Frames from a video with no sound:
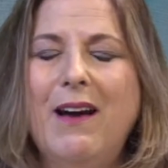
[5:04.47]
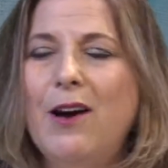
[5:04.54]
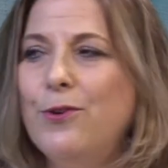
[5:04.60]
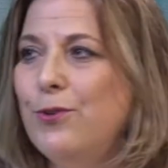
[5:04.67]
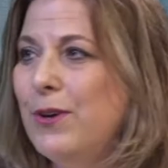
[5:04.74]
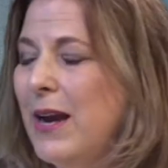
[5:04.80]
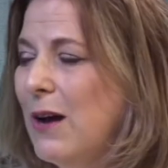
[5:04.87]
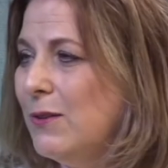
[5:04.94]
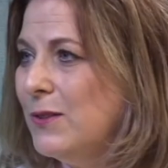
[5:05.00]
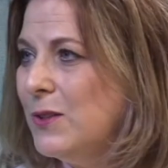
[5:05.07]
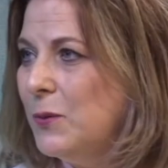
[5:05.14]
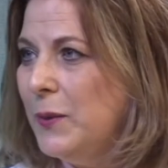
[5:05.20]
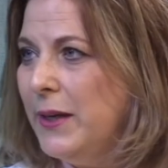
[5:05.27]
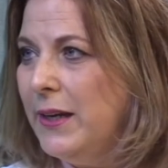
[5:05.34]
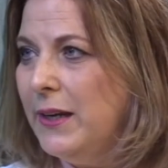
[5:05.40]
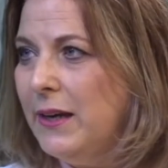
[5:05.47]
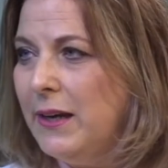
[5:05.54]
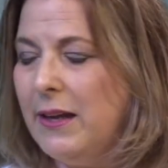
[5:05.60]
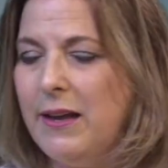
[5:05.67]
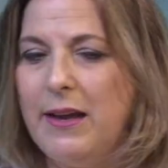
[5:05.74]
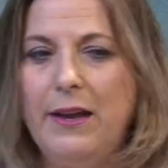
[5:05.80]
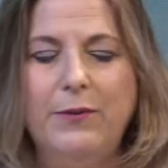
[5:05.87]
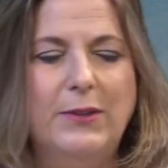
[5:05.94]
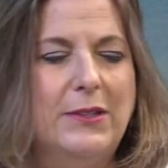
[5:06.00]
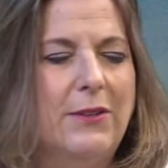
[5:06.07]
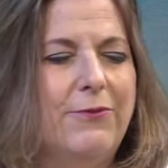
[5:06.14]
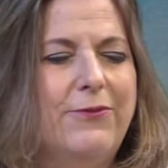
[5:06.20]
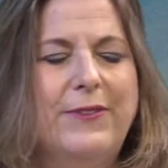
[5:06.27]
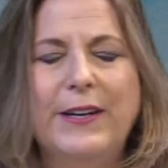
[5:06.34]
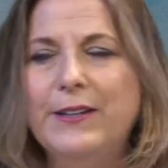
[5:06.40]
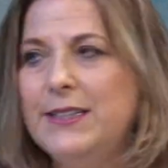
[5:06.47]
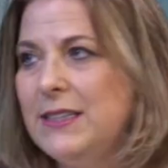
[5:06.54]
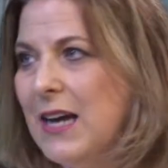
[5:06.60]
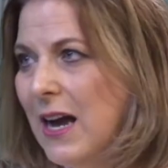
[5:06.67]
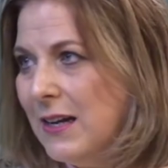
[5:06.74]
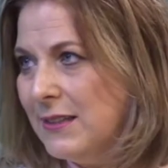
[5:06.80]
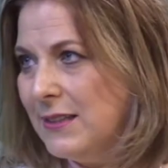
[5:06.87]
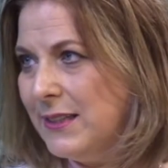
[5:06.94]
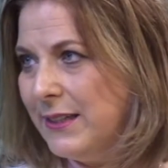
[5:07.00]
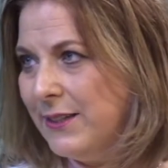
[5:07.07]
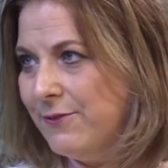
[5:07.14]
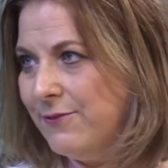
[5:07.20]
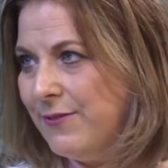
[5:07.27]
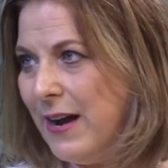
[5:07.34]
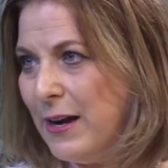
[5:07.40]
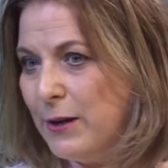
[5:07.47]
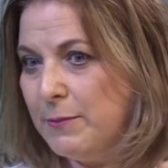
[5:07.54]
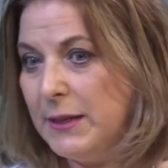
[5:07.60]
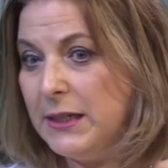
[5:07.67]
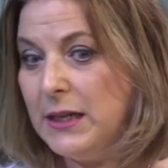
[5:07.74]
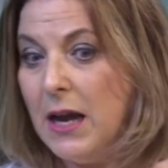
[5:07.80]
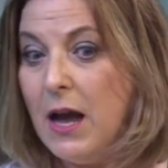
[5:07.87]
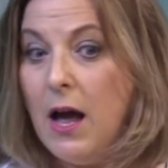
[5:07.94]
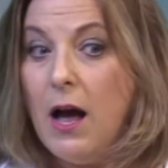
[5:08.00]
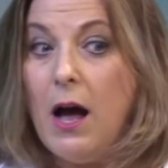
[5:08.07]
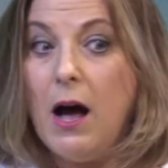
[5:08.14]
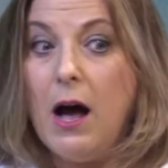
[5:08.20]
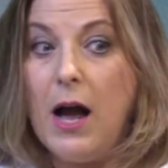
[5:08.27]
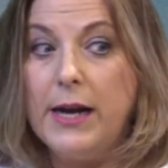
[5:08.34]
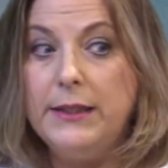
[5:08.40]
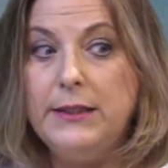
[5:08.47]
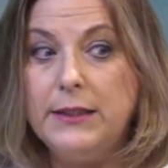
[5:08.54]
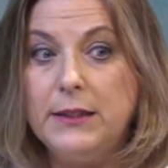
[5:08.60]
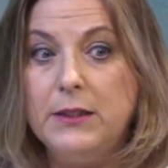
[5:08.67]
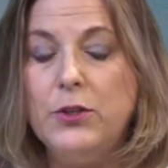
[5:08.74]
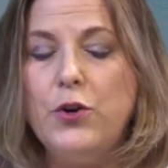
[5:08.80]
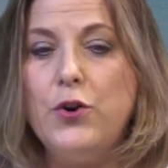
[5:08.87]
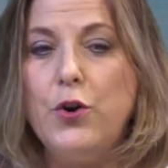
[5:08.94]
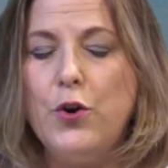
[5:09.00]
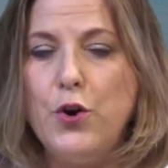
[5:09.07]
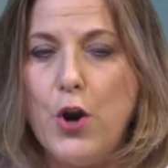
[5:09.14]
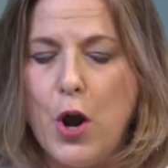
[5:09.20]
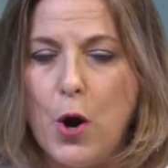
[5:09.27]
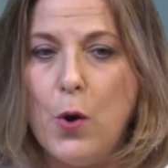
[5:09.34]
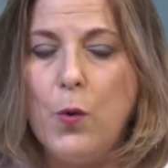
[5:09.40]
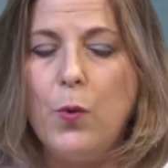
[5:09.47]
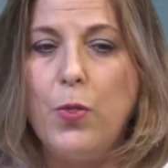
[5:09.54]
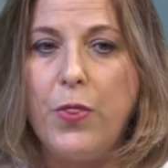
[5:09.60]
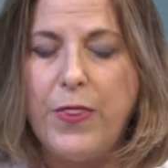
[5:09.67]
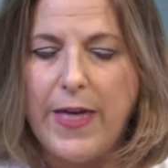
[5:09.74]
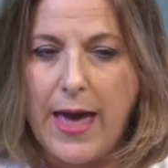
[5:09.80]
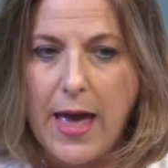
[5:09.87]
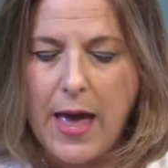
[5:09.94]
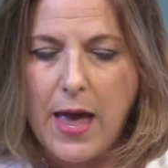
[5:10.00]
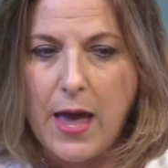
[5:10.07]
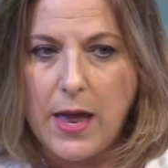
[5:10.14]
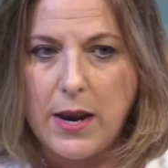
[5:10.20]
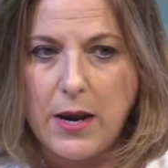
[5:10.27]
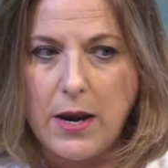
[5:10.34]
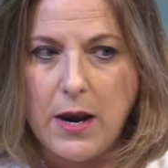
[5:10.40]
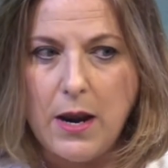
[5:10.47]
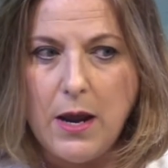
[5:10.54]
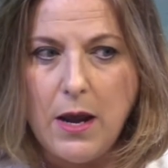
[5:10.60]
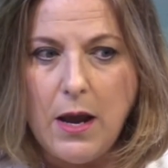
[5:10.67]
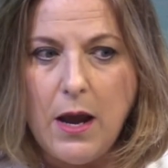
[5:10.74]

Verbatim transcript: one hundred hours a week. It was a very toxic environment. I didn't know then